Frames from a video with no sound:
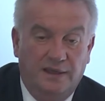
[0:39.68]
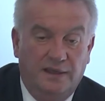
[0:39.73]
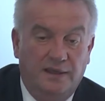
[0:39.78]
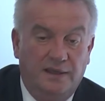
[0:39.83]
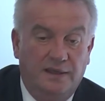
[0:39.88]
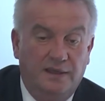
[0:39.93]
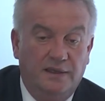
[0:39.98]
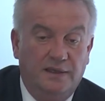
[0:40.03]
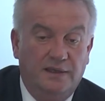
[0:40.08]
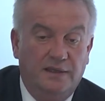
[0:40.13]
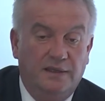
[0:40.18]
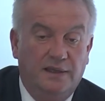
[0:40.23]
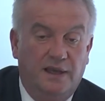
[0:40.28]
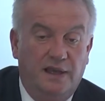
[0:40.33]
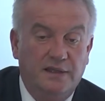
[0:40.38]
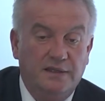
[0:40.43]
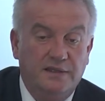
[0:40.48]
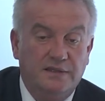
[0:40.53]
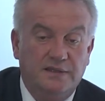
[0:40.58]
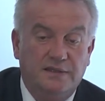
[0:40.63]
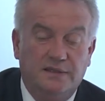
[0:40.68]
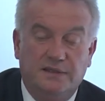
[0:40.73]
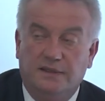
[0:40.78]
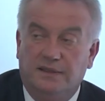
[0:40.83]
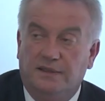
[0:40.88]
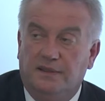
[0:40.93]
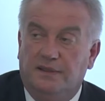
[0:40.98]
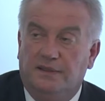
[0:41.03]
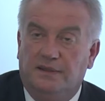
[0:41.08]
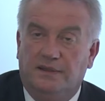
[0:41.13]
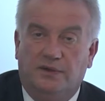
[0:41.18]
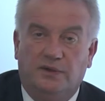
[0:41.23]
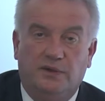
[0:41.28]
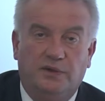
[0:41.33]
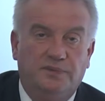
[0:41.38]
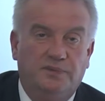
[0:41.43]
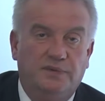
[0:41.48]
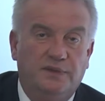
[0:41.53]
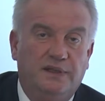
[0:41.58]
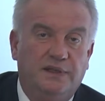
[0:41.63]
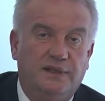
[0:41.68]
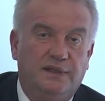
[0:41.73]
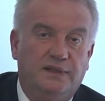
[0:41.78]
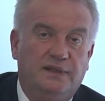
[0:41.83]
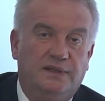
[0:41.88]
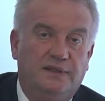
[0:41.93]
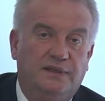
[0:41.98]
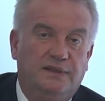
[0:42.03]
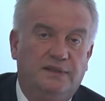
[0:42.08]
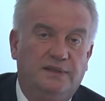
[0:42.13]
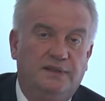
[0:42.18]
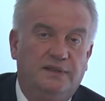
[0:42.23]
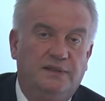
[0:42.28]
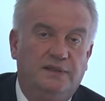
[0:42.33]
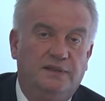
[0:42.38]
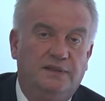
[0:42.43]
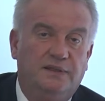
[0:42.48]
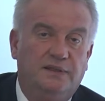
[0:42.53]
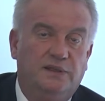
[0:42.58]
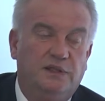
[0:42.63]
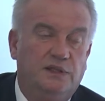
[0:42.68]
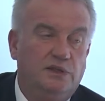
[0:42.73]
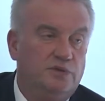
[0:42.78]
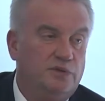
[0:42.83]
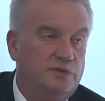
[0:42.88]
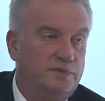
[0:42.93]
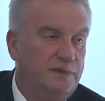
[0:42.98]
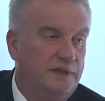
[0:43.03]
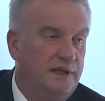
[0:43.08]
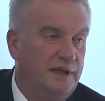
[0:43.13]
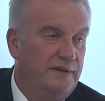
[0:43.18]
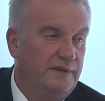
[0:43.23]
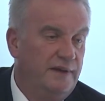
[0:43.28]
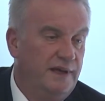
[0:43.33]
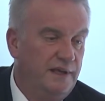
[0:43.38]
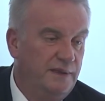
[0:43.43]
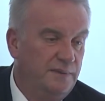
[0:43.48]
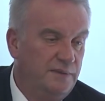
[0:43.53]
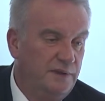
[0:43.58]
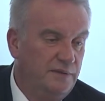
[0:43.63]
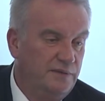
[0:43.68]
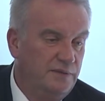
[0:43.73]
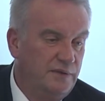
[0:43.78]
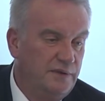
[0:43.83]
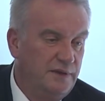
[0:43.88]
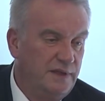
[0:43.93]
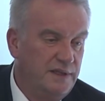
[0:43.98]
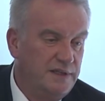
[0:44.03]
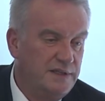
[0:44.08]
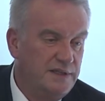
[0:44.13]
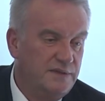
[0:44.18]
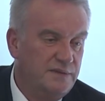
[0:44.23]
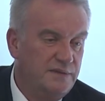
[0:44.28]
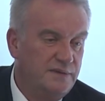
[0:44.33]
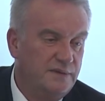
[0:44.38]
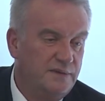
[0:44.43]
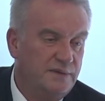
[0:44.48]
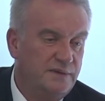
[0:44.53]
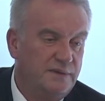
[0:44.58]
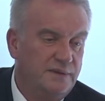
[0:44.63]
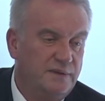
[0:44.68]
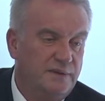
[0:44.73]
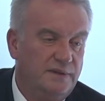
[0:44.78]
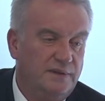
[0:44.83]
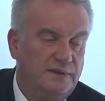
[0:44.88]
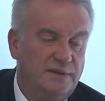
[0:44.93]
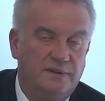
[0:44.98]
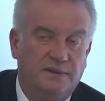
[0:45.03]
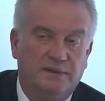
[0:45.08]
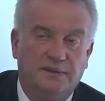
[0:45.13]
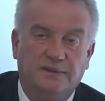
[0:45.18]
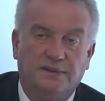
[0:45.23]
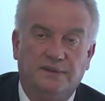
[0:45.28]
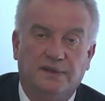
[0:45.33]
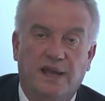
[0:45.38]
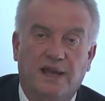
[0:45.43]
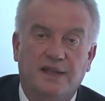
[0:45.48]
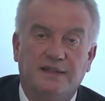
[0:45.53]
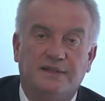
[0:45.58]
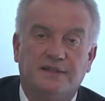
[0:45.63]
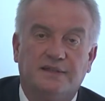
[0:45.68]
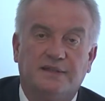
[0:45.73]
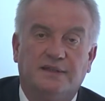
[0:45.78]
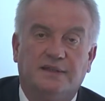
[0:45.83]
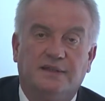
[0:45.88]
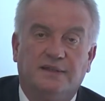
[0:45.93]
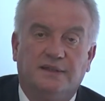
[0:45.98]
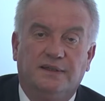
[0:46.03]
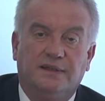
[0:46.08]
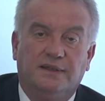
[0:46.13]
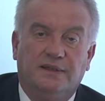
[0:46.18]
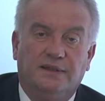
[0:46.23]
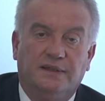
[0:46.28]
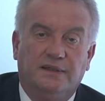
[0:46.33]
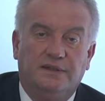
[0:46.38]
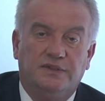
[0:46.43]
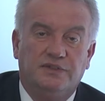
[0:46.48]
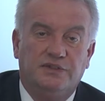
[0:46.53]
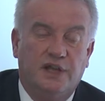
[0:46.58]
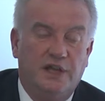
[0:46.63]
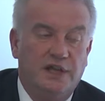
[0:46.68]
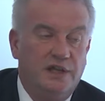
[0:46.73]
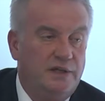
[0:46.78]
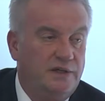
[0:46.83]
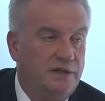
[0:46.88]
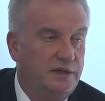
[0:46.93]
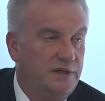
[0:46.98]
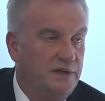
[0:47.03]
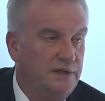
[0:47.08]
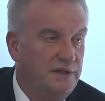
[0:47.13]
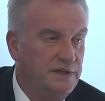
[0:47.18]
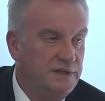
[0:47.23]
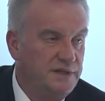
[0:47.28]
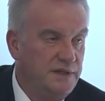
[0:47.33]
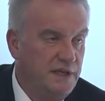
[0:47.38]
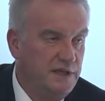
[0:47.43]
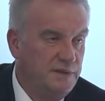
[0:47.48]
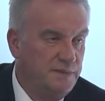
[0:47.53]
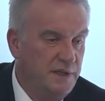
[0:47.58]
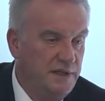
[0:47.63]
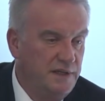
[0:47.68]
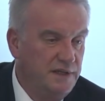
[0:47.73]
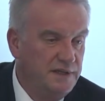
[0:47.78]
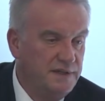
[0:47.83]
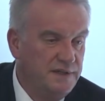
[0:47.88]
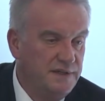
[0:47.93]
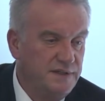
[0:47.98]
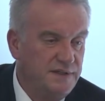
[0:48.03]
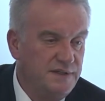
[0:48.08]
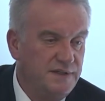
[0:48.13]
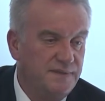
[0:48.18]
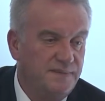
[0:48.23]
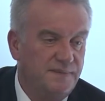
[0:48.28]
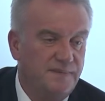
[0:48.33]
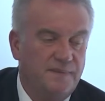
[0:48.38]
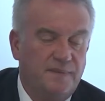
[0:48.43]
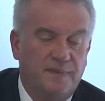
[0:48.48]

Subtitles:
And hopefully he could be available for us and share his experiences